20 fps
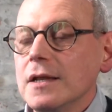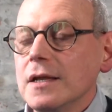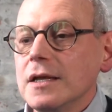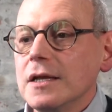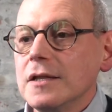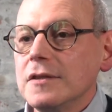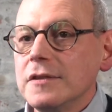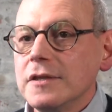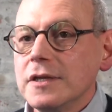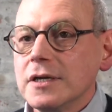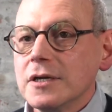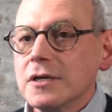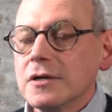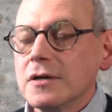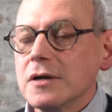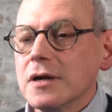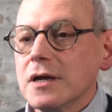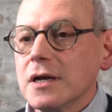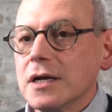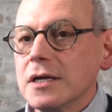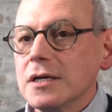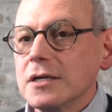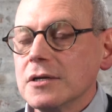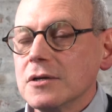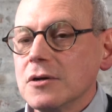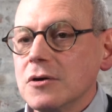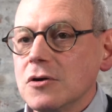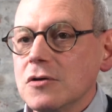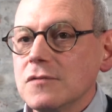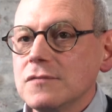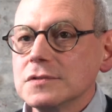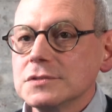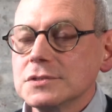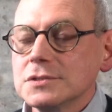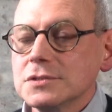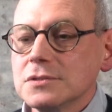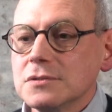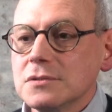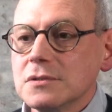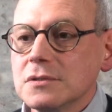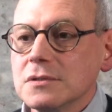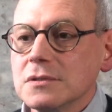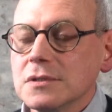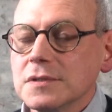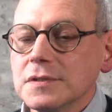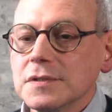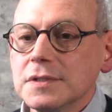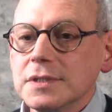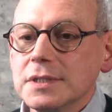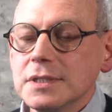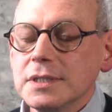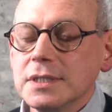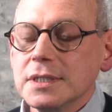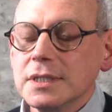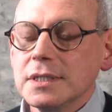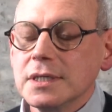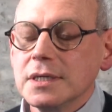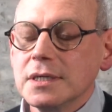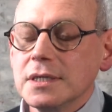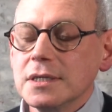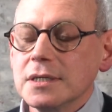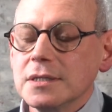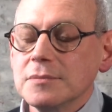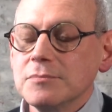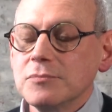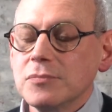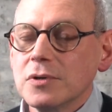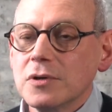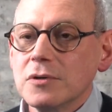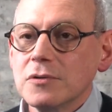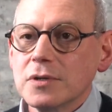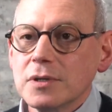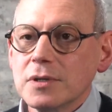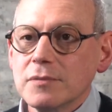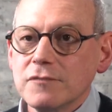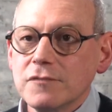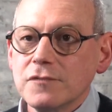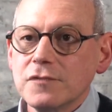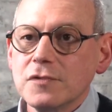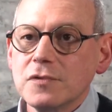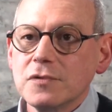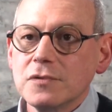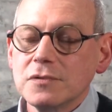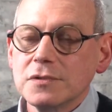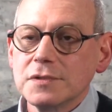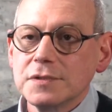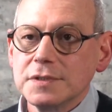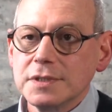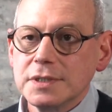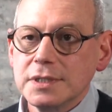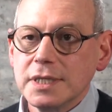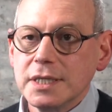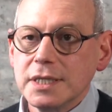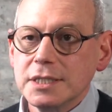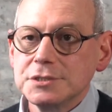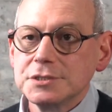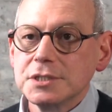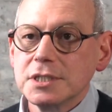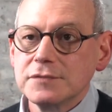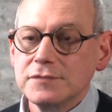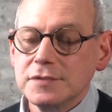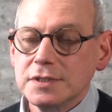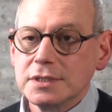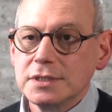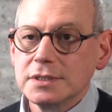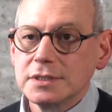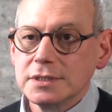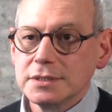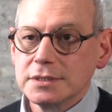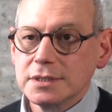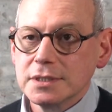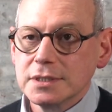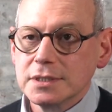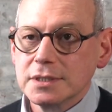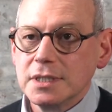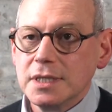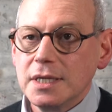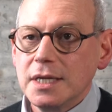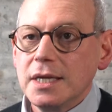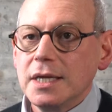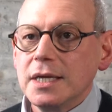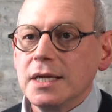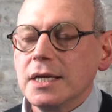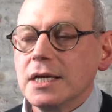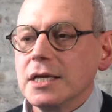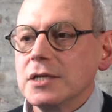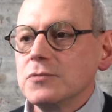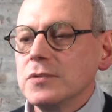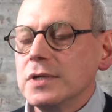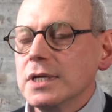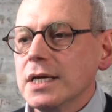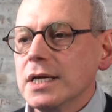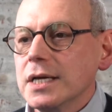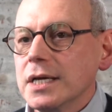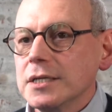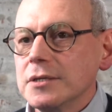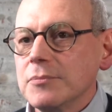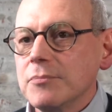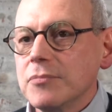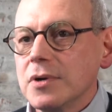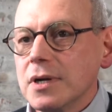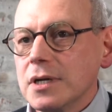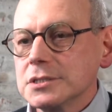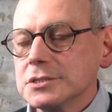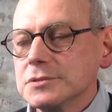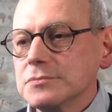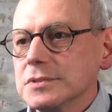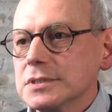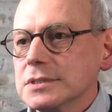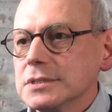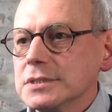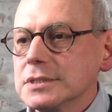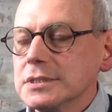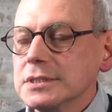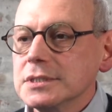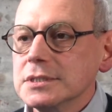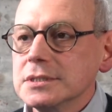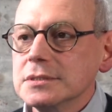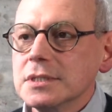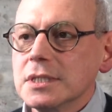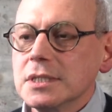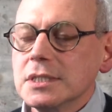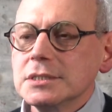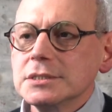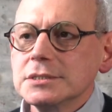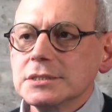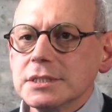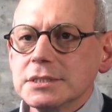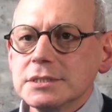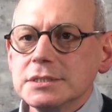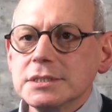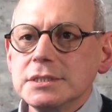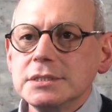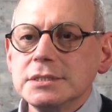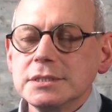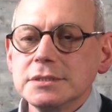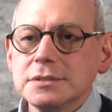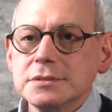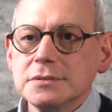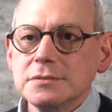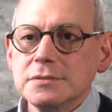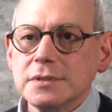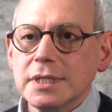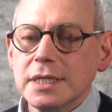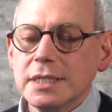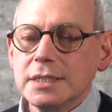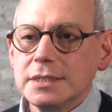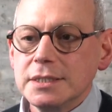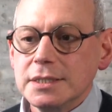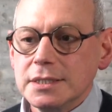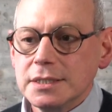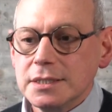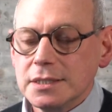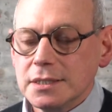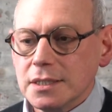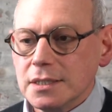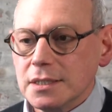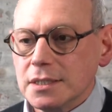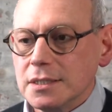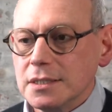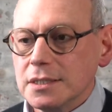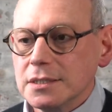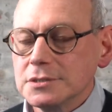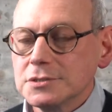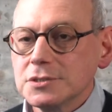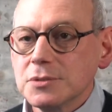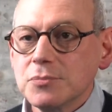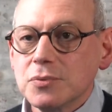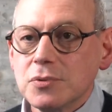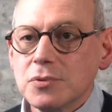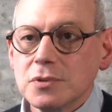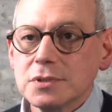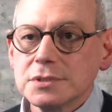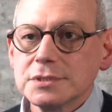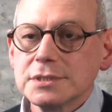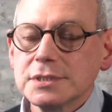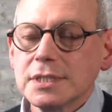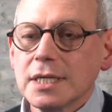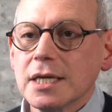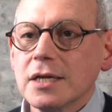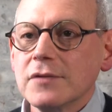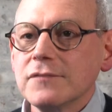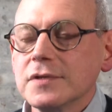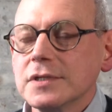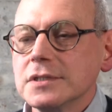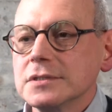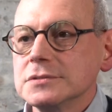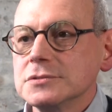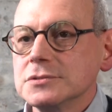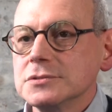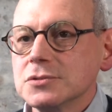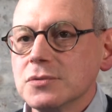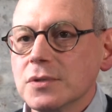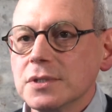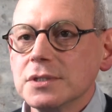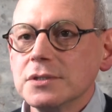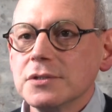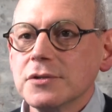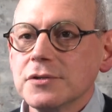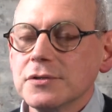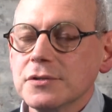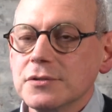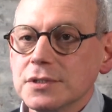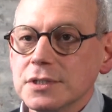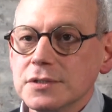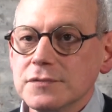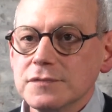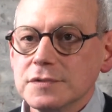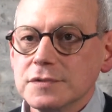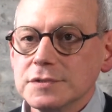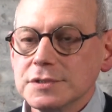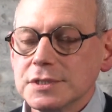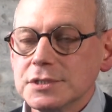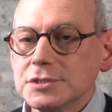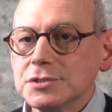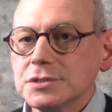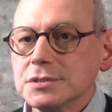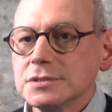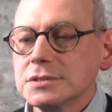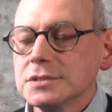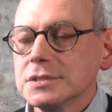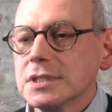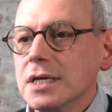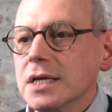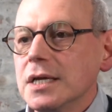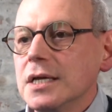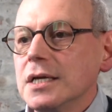And there I oversaw the program for the HIV clinic. And we had approximately 60 to 80 support staff and 20 to 30 physicians.